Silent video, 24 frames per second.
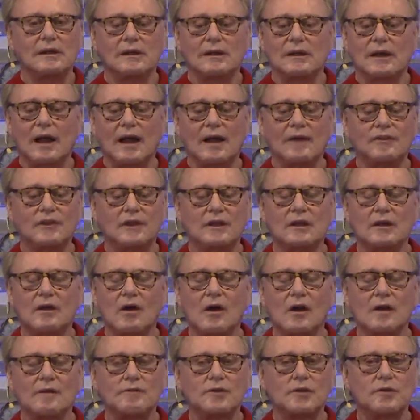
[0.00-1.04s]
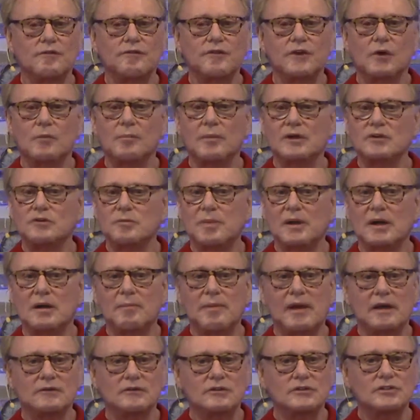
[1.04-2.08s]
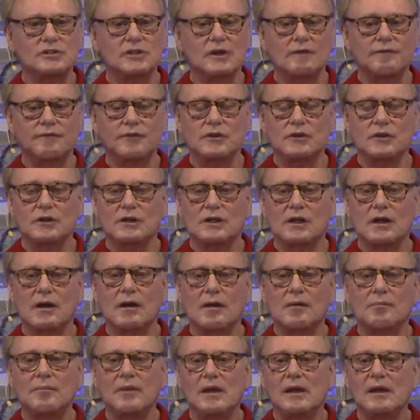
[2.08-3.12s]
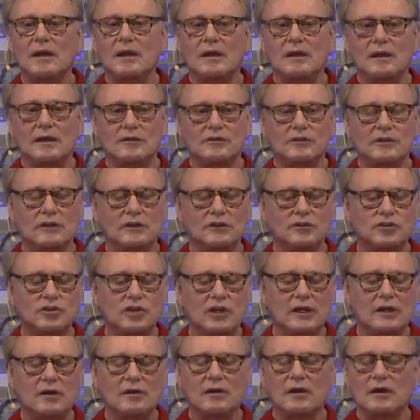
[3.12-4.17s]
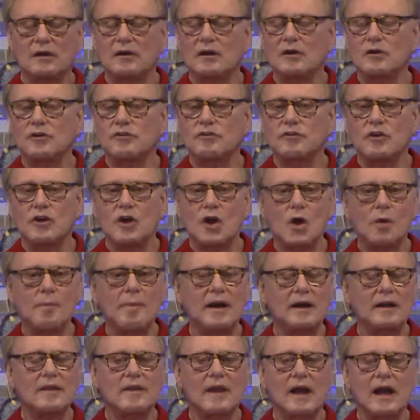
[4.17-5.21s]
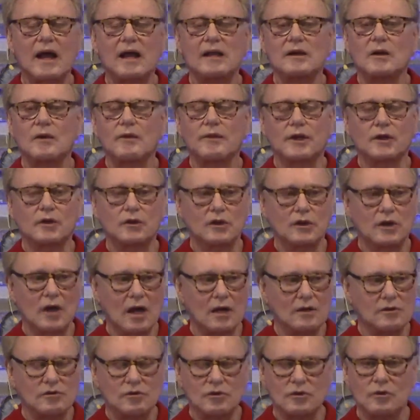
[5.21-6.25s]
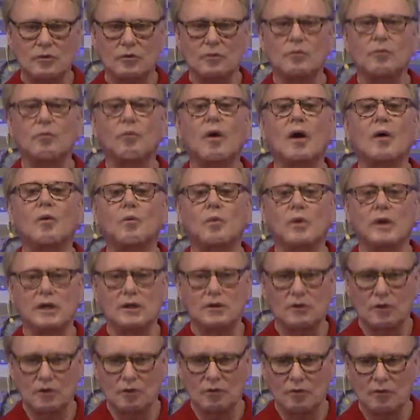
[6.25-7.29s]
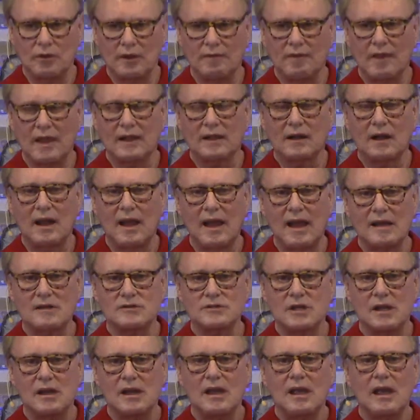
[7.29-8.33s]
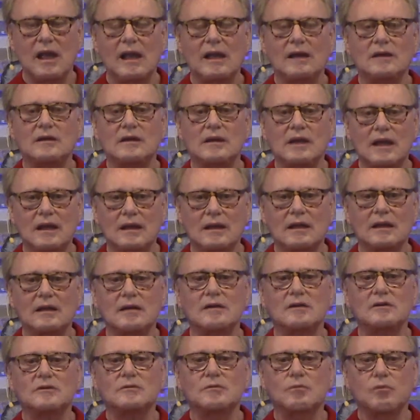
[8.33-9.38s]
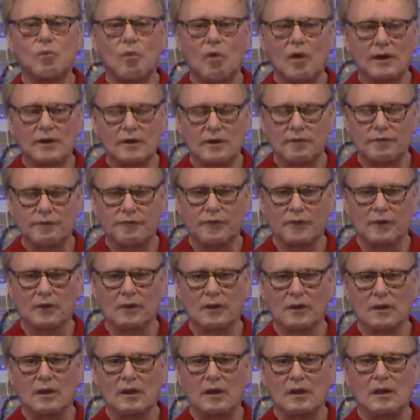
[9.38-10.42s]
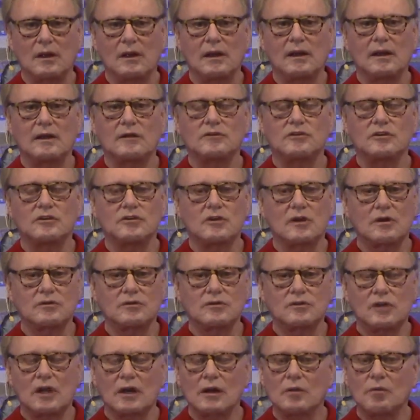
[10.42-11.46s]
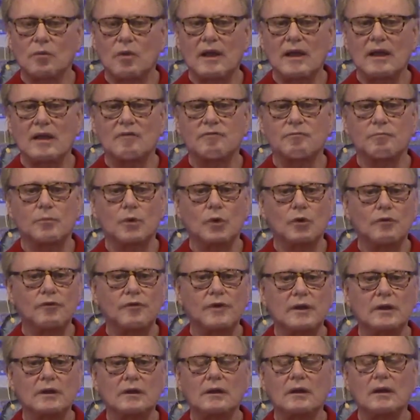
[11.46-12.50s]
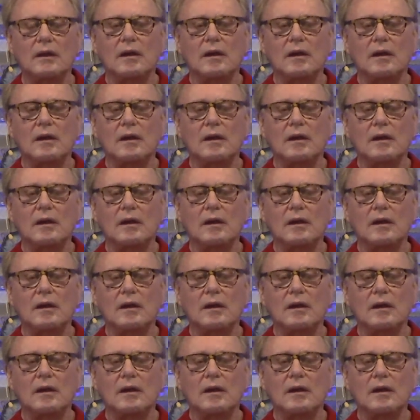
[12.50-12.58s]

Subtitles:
I think all of you would feel much better about yourself if you'd come. It's in a chair. There's nobody that I know that could not do what we do in that class. And yet it is wonderful. It's just a subtle way of moving